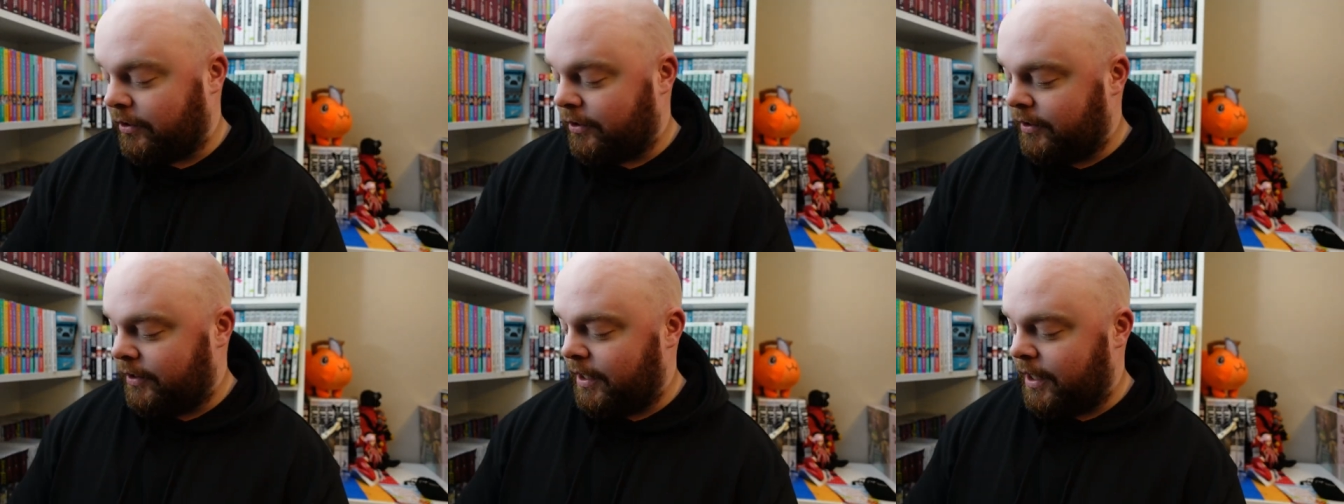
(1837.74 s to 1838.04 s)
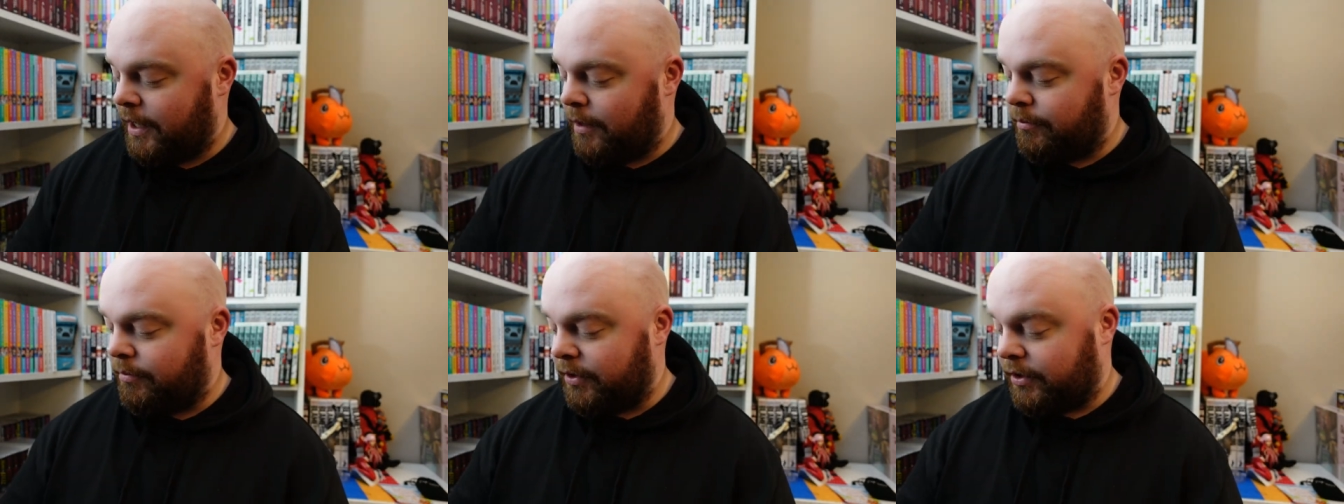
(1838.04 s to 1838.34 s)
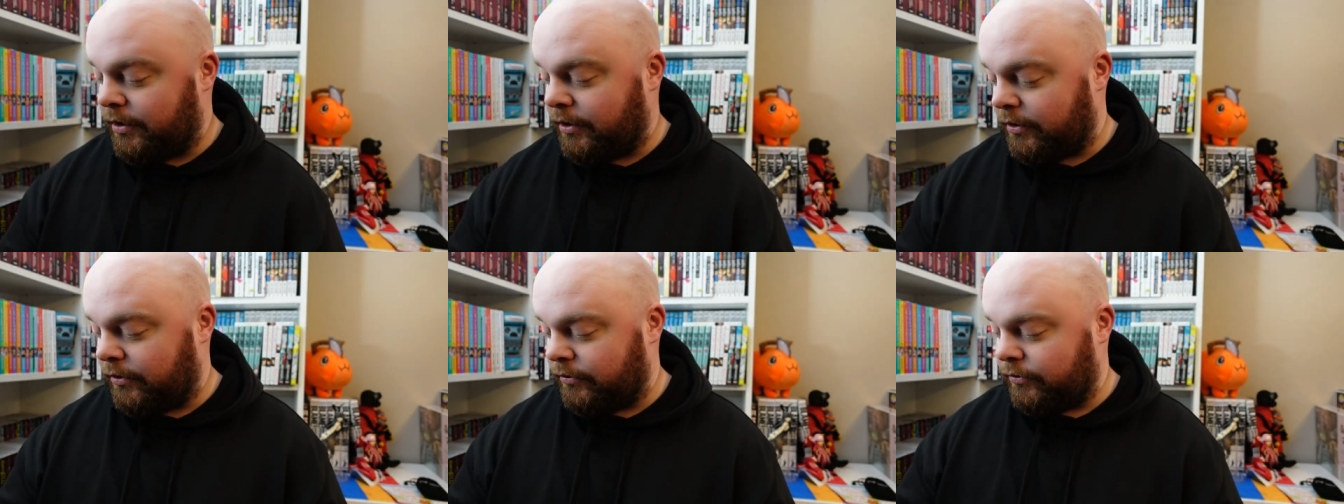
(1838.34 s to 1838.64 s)
on that,
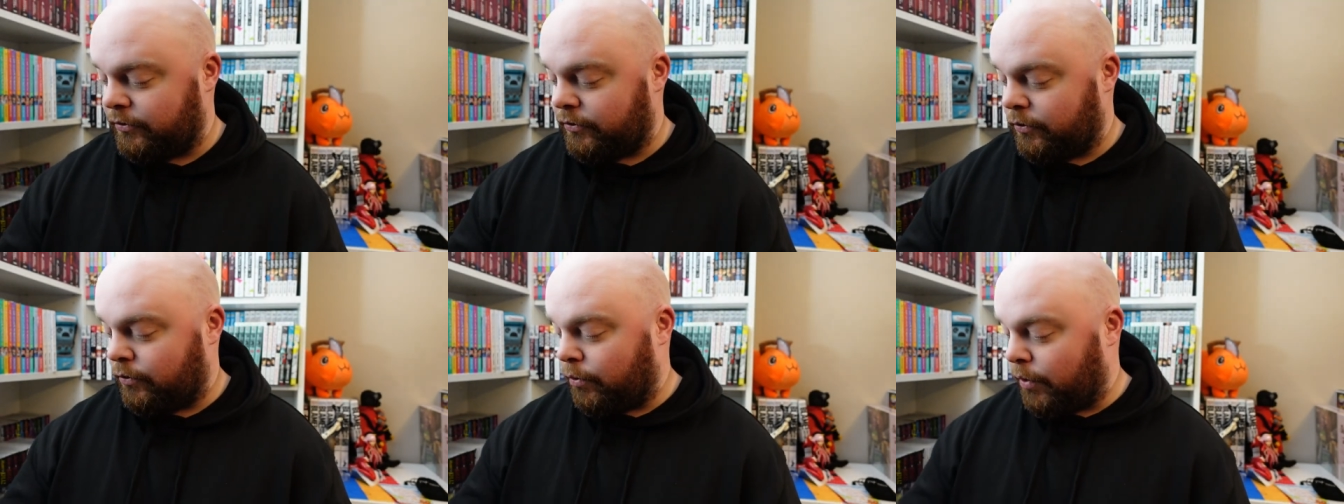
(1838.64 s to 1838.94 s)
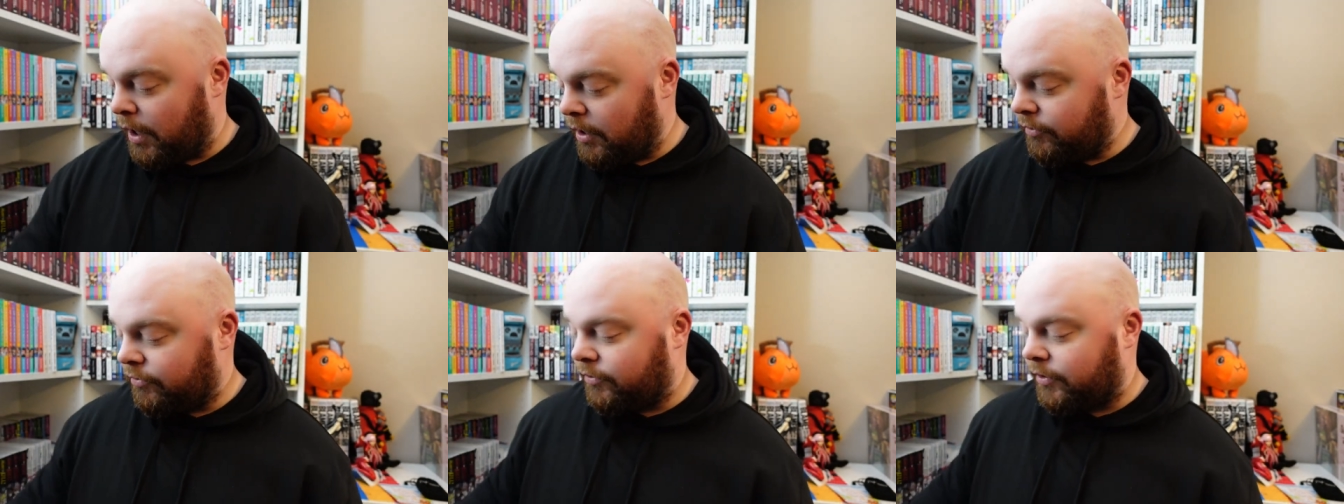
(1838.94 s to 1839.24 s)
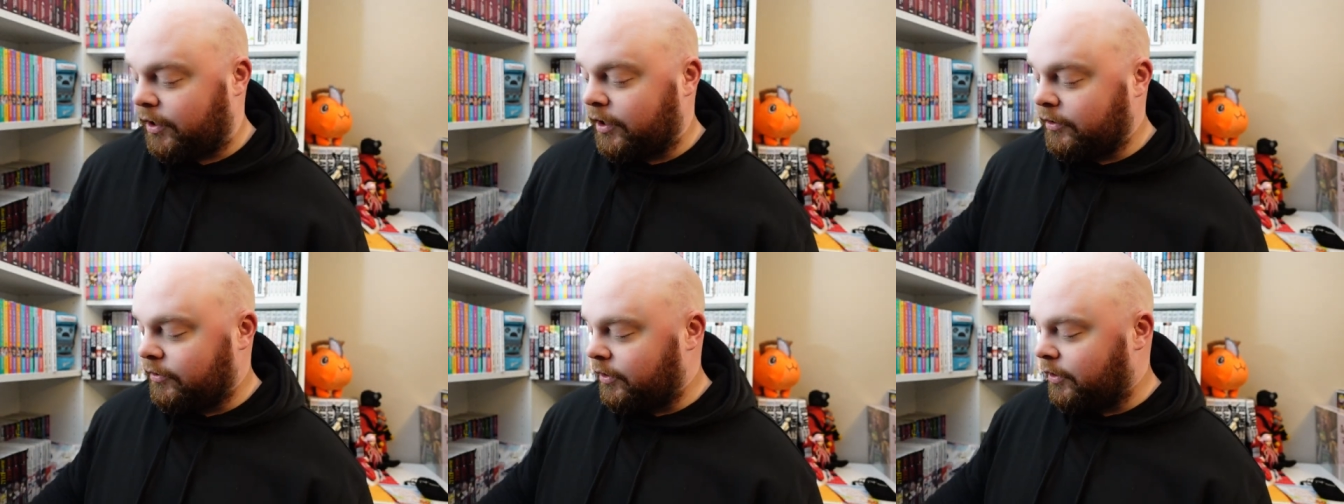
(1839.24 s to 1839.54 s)
because quite
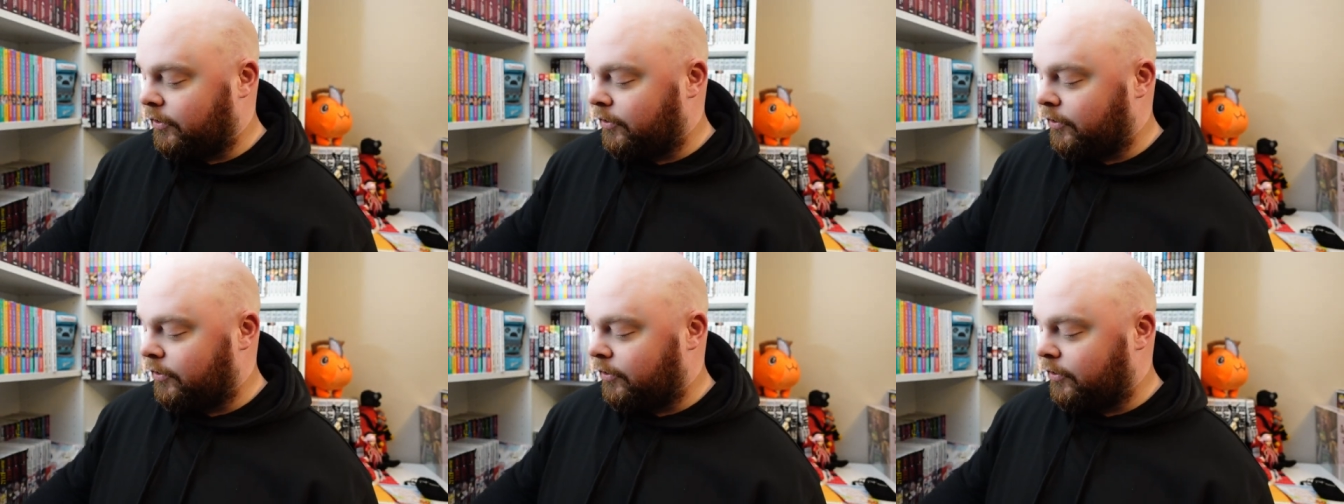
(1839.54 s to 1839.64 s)
frankly,